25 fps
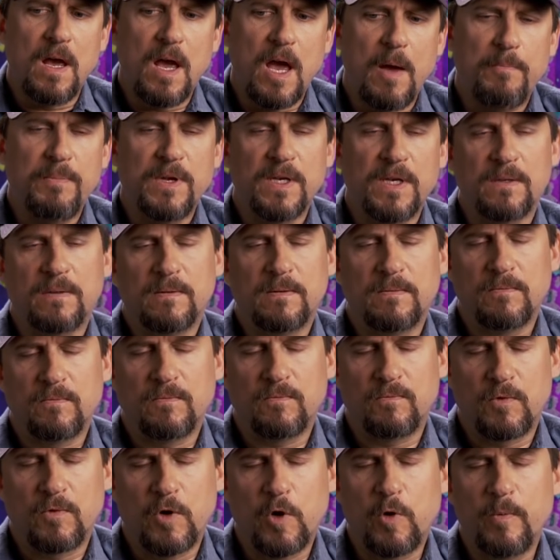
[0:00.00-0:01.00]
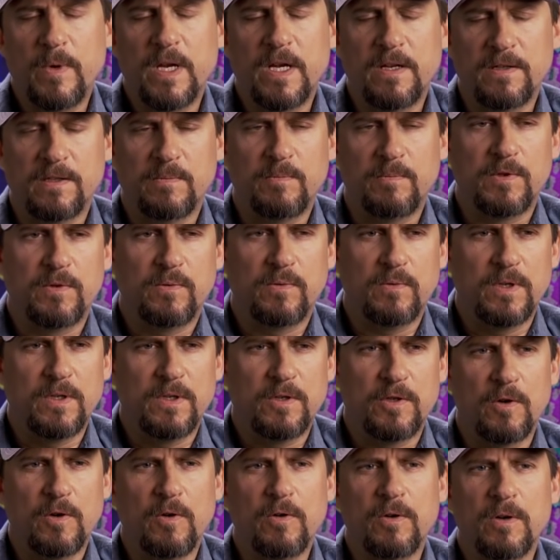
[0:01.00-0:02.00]
epic romance
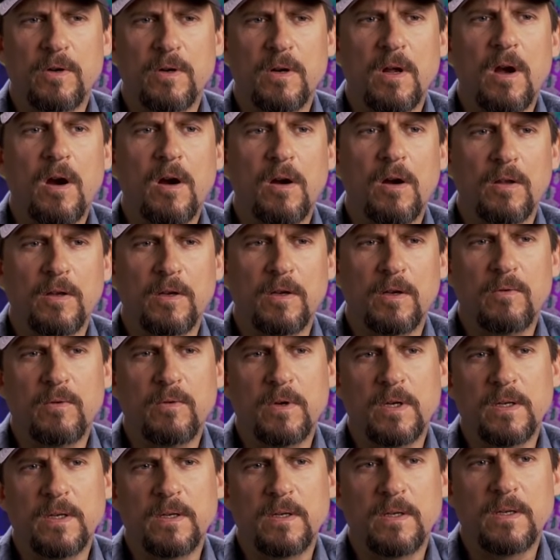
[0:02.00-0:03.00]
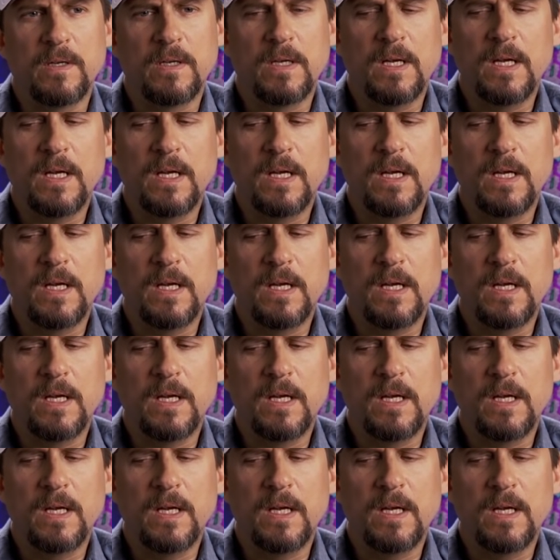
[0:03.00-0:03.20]
between Joker and Harley Quinn.